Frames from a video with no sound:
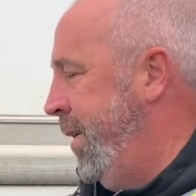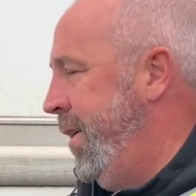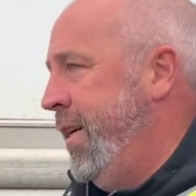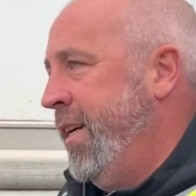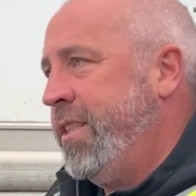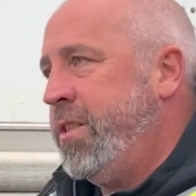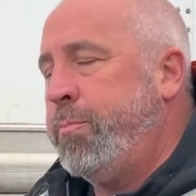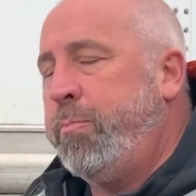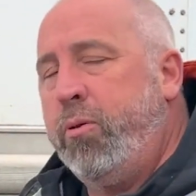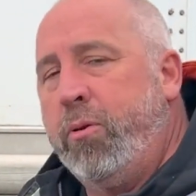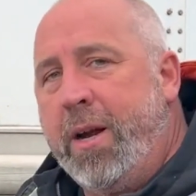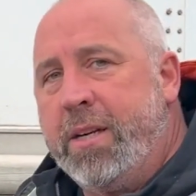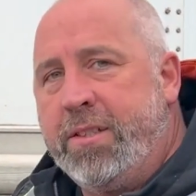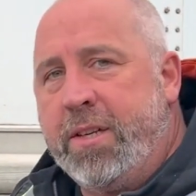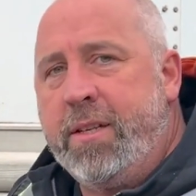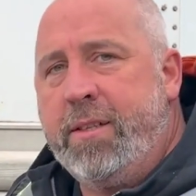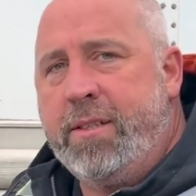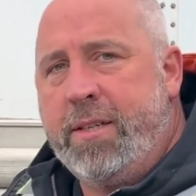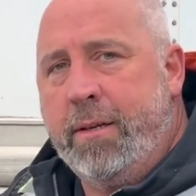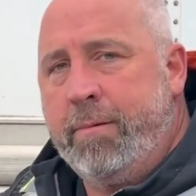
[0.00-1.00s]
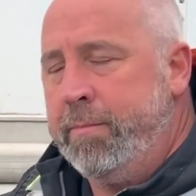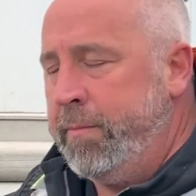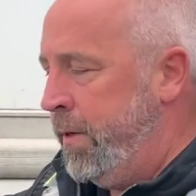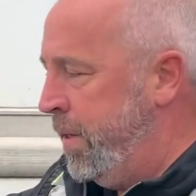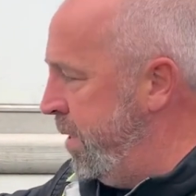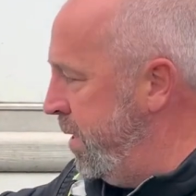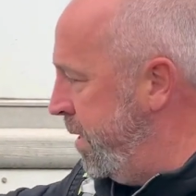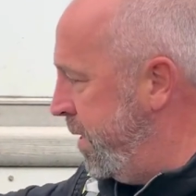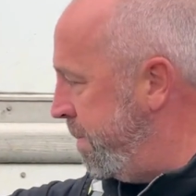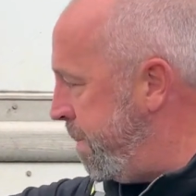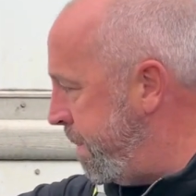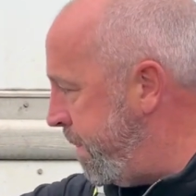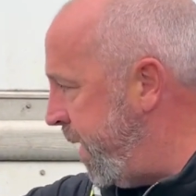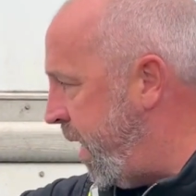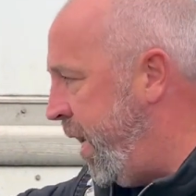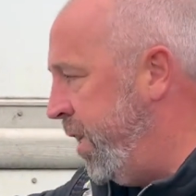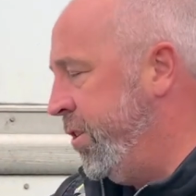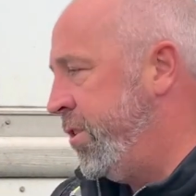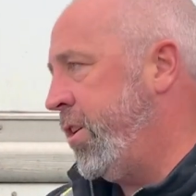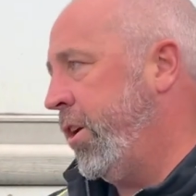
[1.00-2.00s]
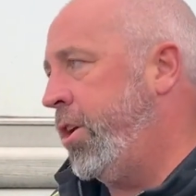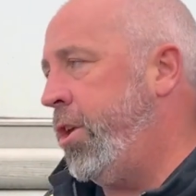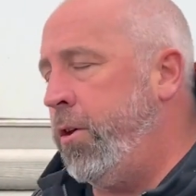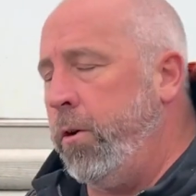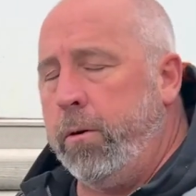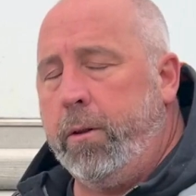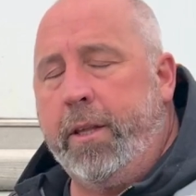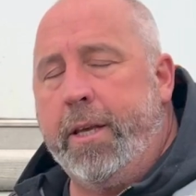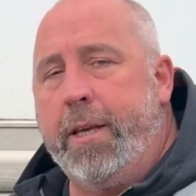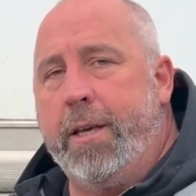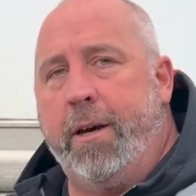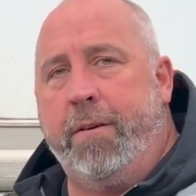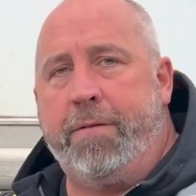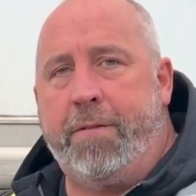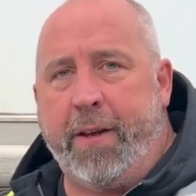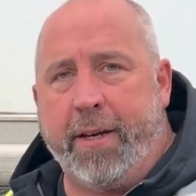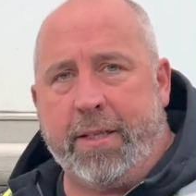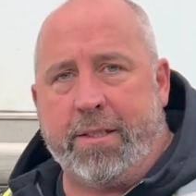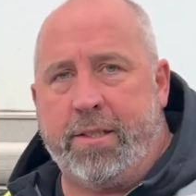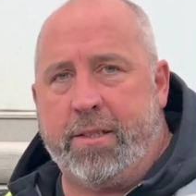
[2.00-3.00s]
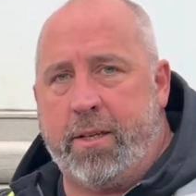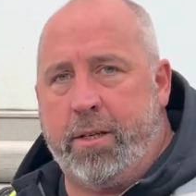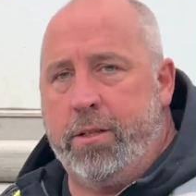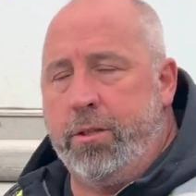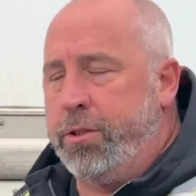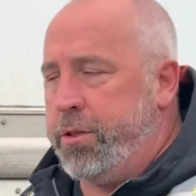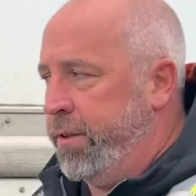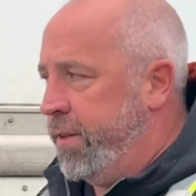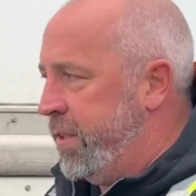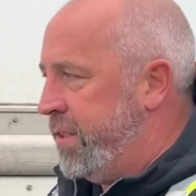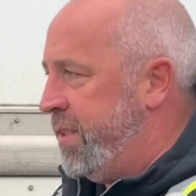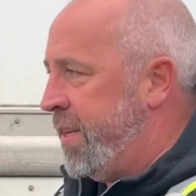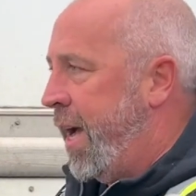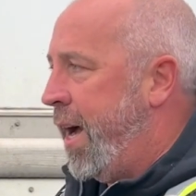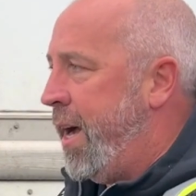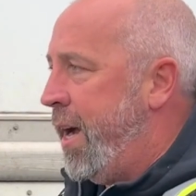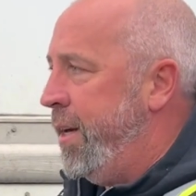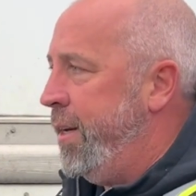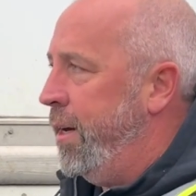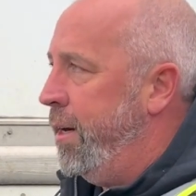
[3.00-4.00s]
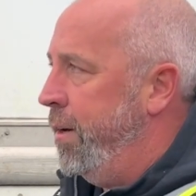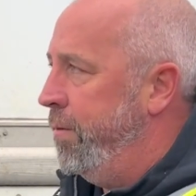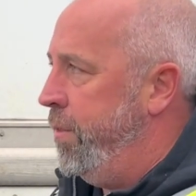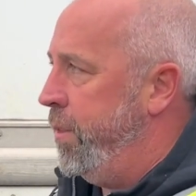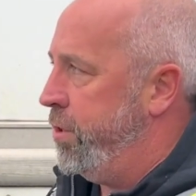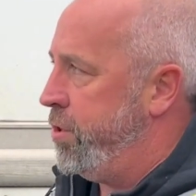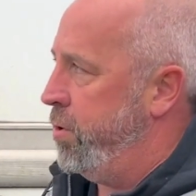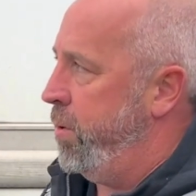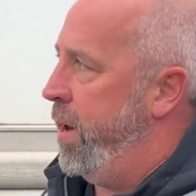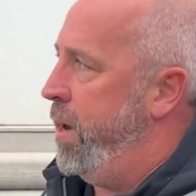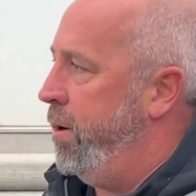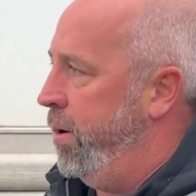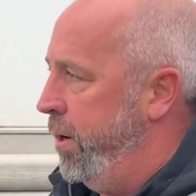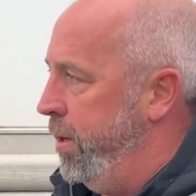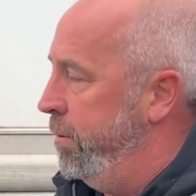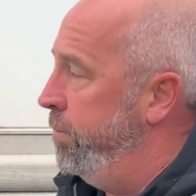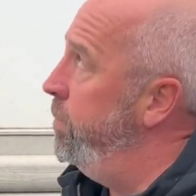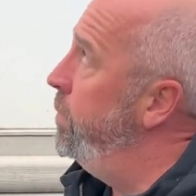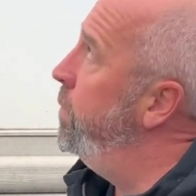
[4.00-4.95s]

It's present and securely affixed to the side of the trailer.